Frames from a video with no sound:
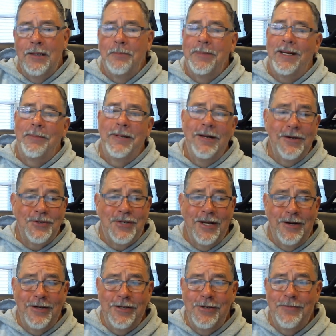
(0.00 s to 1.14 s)
But I'm here to
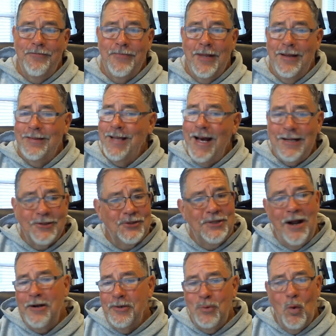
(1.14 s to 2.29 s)
tell you that is
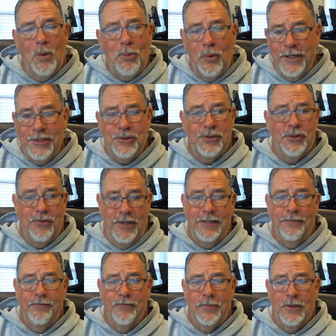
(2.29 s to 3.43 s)
not a normal interest rate.
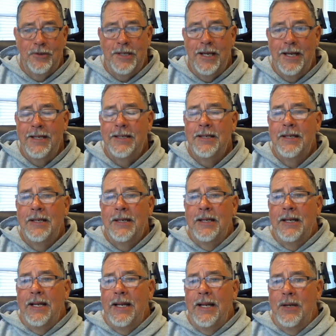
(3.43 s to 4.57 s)
Okay.
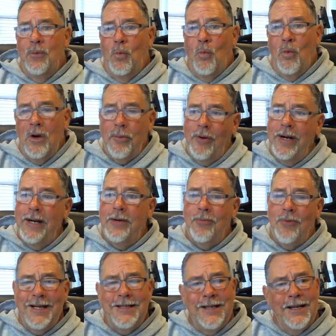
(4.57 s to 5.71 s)
And where we're at
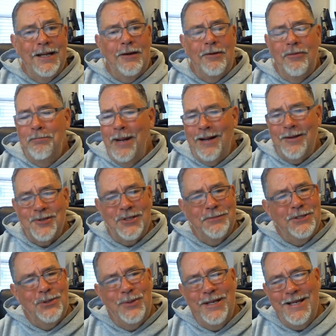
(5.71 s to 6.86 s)
right now, bouncing
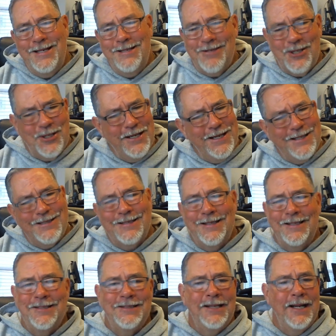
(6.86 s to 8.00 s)
between
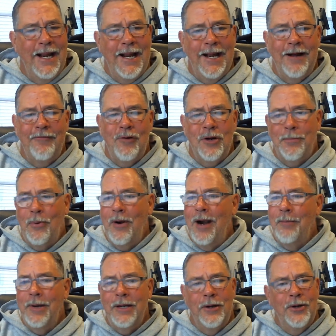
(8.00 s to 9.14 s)
6.5 on a
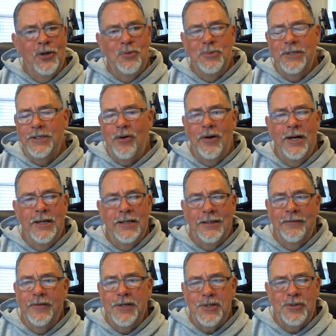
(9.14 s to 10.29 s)
primary home, good credit,
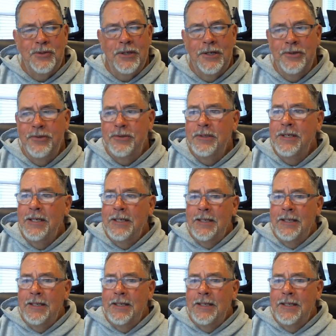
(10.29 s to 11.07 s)
conventional loan.